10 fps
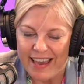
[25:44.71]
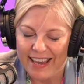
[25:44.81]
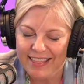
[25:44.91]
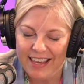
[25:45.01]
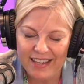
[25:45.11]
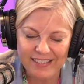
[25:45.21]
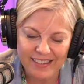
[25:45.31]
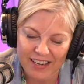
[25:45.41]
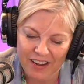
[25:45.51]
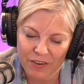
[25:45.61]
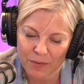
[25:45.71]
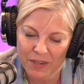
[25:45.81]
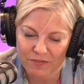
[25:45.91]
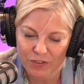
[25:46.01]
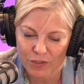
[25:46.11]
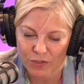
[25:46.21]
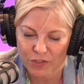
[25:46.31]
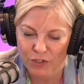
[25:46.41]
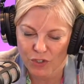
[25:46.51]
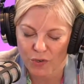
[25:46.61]
And thanks again, everyone,
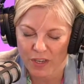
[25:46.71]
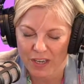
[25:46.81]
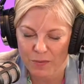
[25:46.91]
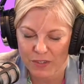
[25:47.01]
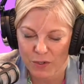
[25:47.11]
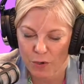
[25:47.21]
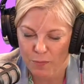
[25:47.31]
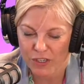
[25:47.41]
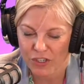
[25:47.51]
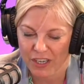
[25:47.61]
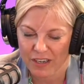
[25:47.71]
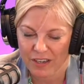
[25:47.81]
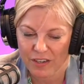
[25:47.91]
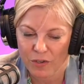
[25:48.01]
for tuning in. We so appreciate it.